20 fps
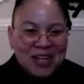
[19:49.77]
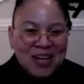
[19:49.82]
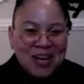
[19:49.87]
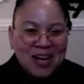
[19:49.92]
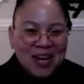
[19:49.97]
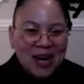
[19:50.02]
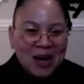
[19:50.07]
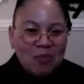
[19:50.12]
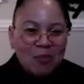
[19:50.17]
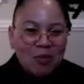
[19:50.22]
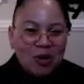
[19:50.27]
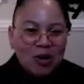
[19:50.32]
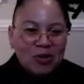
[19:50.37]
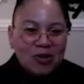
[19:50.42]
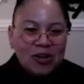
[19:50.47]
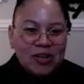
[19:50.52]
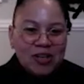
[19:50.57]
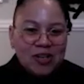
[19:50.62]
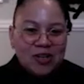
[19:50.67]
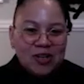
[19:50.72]
And I'm
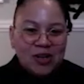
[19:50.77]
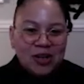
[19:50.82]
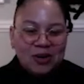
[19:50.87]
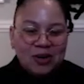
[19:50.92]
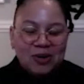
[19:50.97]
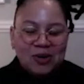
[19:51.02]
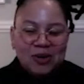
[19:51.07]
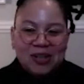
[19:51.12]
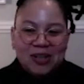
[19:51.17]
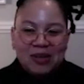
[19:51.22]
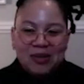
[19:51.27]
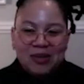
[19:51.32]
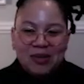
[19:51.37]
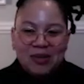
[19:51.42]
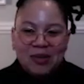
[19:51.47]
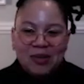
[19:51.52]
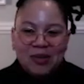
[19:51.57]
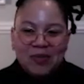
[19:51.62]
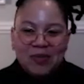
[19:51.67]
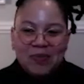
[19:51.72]
wondering, you know,
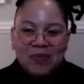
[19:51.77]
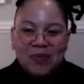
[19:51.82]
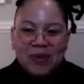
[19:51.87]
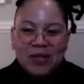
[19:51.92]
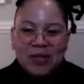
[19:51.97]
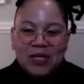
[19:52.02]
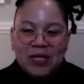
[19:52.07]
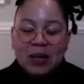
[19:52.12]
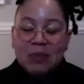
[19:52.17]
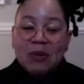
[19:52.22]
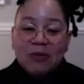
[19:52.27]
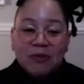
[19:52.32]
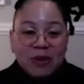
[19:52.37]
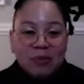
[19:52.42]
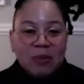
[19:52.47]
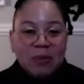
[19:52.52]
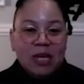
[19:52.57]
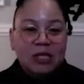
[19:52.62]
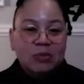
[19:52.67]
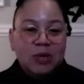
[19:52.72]
some of
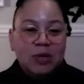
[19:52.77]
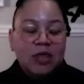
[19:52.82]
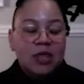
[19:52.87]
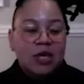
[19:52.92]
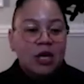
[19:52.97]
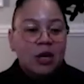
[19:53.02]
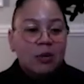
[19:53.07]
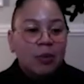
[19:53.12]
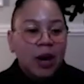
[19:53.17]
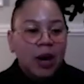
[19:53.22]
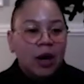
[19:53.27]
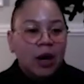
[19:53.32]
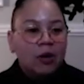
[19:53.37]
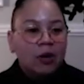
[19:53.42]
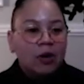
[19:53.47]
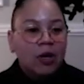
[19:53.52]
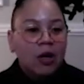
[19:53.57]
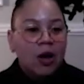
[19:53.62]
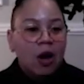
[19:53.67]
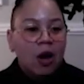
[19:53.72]
it makes me think
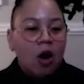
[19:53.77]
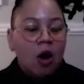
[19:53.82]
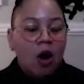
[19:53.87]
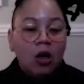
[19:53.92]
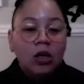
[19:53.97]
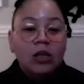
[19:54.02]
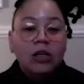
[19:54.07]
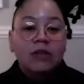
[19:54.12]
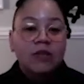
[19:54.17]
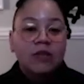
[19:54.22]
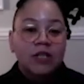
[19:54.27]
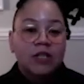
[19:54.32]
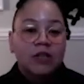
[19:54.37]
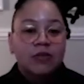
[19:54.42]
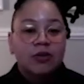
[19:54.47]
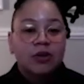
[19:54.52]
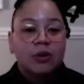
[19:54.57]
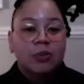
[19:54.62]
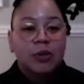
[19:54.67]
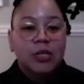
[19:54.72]
about all of the
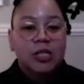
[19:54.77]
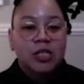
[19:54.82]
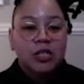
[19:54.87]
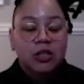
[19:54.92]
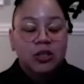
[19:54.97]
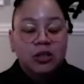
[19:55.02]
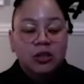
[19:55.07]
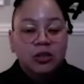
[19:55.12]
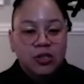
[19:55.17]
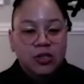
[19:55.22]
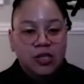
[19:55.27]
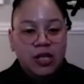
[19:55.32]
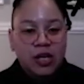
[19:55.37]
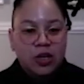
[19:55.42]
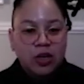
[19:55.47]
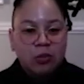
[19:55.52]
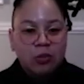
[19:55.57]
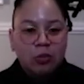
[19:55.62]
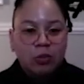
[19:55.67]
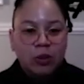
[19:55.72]
different materials
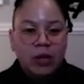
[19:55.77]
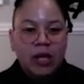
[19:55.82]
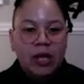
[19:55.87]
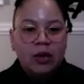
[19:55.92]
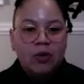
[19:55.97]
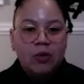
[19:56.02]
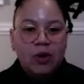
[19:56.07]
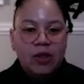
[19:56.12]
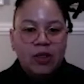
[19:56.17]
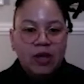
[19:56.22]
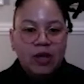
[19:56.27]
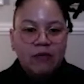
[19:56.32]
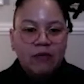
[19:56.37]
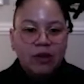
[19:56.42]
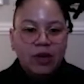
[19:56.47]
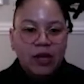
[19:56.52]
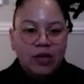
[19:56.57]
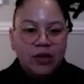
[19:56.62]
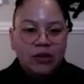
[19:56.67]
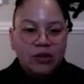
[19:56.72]
that you're playing with. I
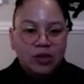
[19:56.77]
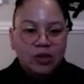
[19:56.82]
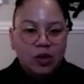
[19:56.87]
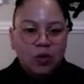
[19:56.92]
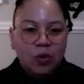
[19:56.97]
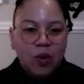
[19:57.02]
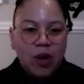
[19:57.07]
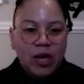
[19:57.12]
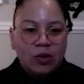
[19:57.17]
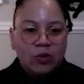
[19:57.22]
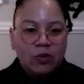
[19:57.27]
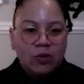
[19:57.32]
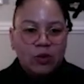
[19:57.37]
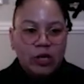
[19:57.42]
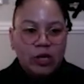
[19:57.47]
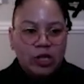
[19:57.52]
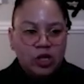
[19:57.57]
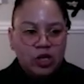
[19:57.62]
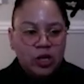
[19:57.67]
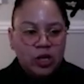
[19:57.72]
feel like there's a way in
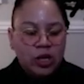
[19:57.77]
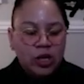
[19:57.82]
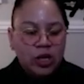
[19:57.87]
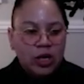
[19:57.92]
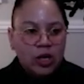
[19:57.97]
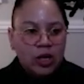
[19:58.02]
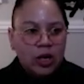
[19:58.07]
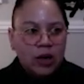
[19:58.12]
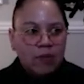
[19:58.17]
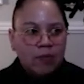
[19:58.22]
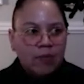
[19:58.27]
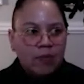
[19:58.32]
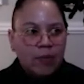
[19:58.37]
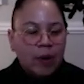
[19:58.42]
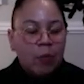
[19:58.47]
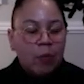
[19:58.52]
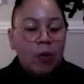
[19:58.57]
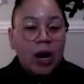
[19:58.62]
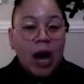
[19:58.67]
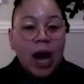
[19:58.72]
which,
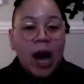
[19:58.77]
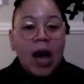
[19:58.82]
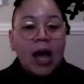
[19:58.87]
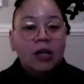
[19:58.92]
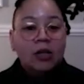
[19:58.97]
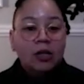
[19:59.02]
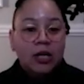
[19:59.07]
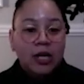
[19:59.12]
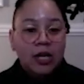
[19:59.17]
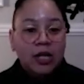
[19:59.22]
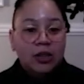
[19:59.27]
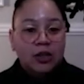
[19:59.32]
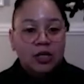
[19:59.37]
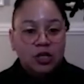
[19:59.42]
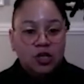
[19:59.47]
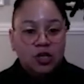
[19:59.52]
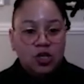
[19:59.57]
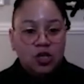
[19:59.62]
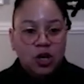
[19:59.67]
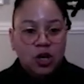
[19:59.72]
when I look at
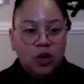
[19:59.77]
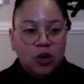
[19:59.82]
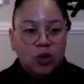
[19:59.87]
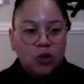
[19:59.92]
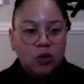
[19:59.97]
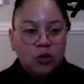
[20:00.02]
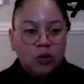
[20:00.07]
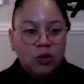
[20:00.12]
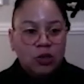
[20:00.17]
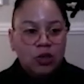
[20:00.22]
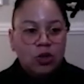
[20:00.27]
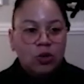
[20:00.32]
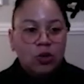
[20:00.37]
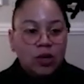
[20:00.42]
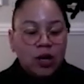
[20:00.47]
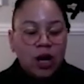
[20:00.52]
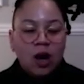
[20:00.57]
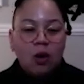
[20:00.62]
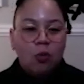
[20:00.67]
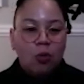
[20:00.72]
this show, you're
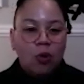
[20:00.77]
not